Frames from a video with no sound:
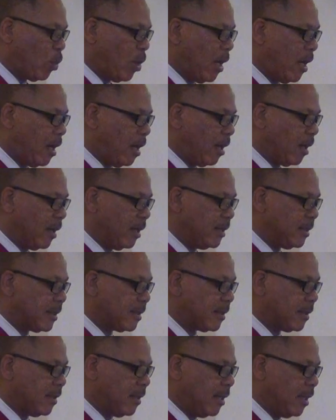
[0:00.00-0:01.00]
were
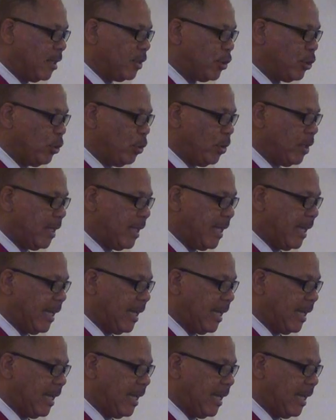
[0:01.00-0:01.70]
harlots unto the